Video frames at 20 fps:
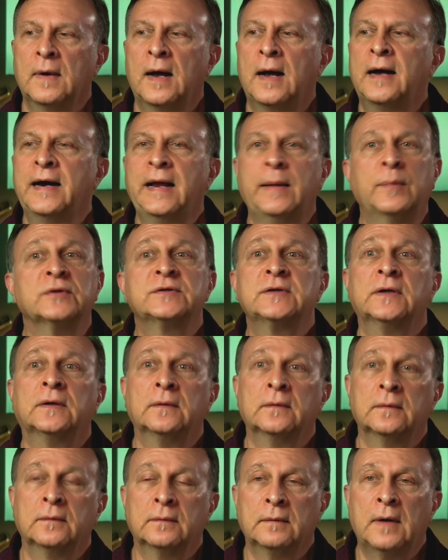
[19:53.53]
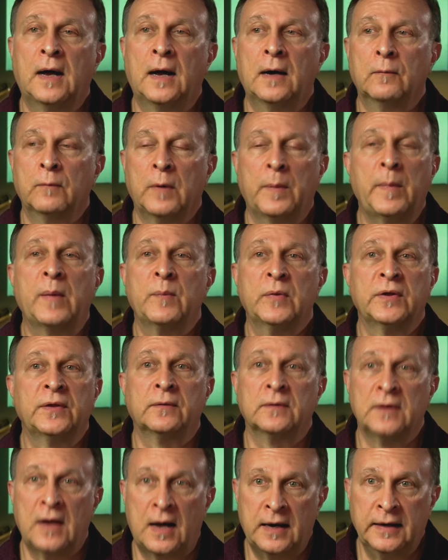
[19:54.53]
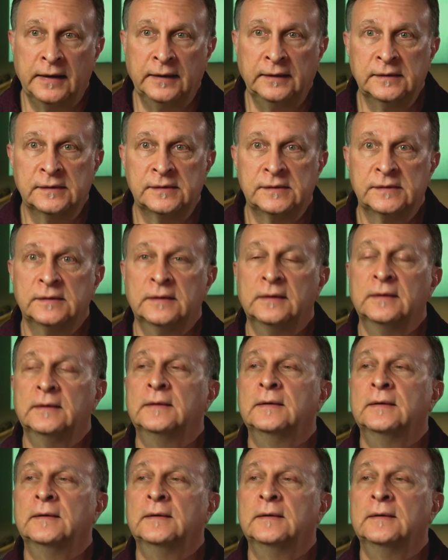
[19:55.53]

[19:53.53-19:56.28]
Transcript: unable to remember their lines.